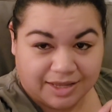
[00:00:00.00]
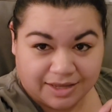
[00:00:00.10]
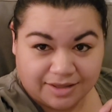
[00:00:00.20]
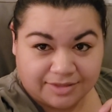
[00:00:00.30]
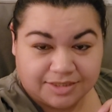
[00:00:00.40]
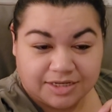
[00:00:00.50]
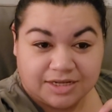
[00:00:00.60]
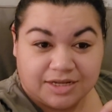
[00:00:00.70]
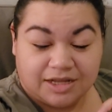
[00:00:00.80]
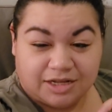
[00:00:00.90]
and
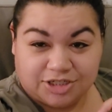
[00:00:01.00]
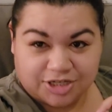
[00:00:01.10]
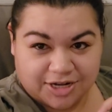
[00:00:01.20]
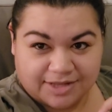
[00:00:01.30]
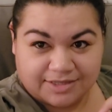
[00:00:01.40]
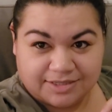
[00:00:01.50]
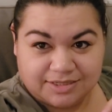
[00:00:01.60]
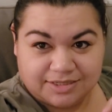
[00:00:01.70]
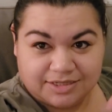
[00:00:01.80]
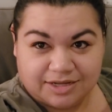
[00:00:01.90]
a
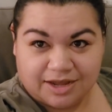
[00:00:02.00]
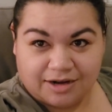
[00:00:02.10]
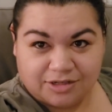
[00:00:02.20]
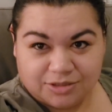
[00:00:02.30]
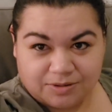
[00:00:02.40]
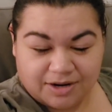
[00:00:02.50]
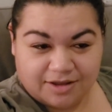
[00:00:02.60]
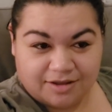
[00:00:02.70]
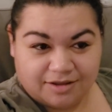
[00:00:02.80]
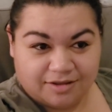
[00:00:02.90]
chest x-ray